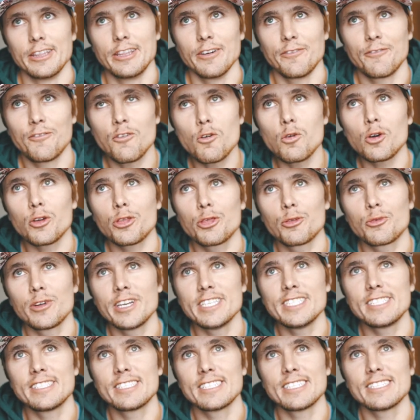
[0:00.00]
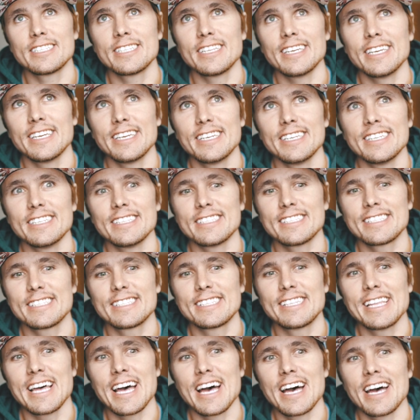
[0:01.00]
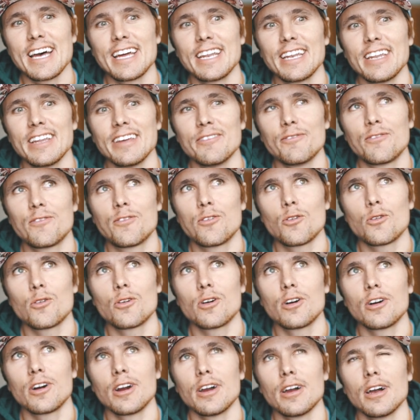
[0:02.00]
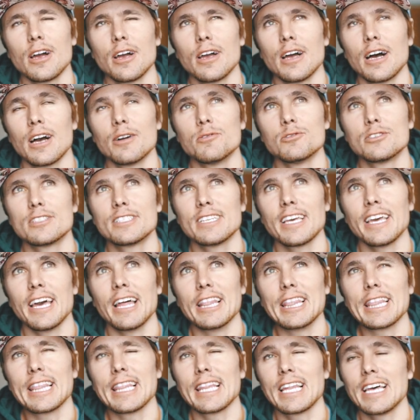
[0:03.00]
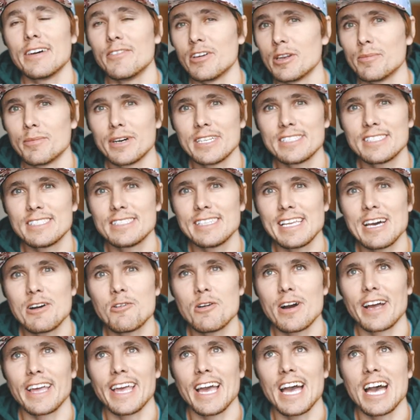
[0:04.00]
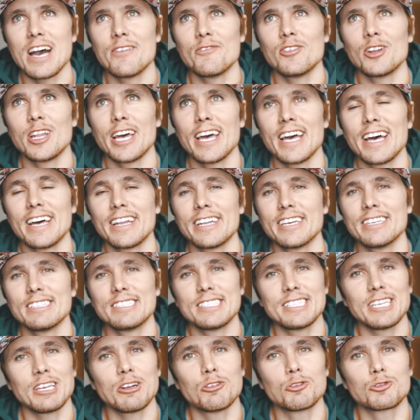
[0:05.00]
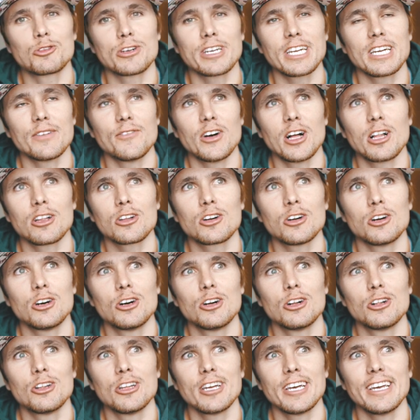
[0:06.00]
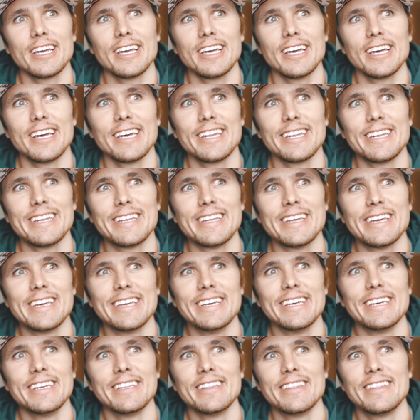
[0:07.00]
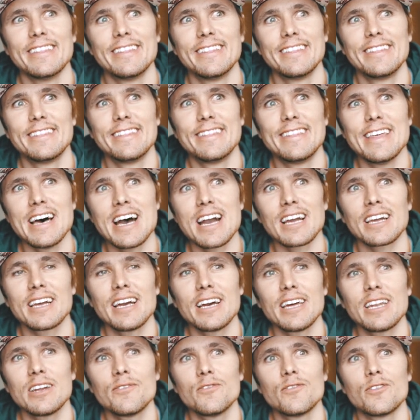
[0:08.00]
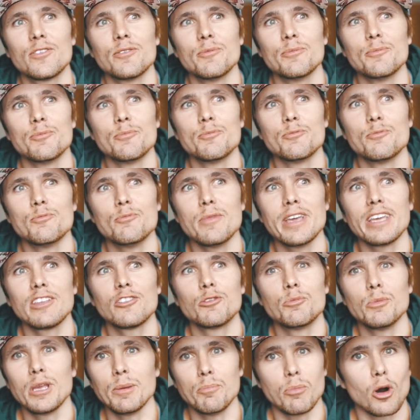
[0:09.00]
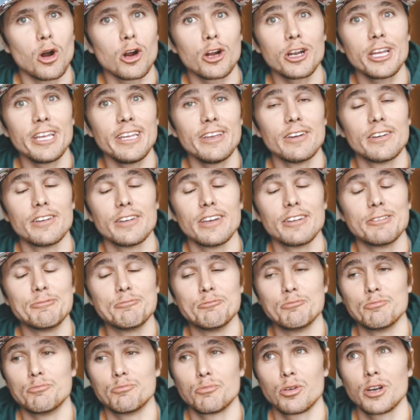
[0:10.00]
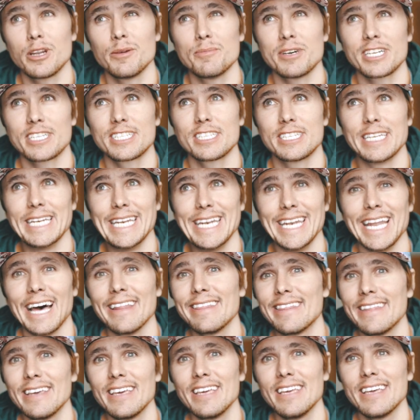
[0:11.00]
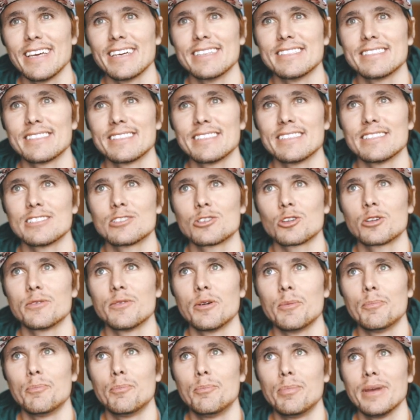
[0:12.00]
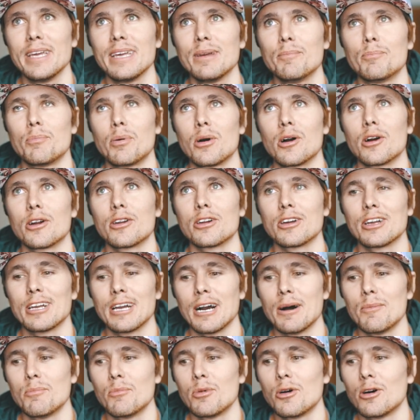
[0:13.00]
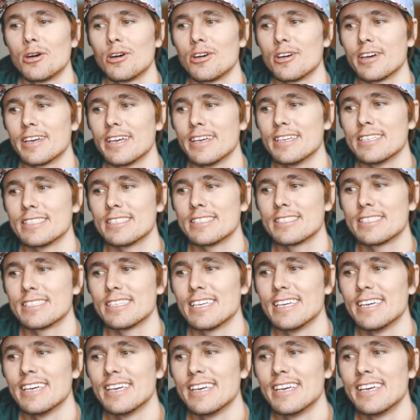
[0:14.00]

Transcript: The fourth reason is that for I would say 11 months now I haven't had a single drink of alcohol and that kind of makes me party pretty much nothing. And since sort of a big part of Gumball is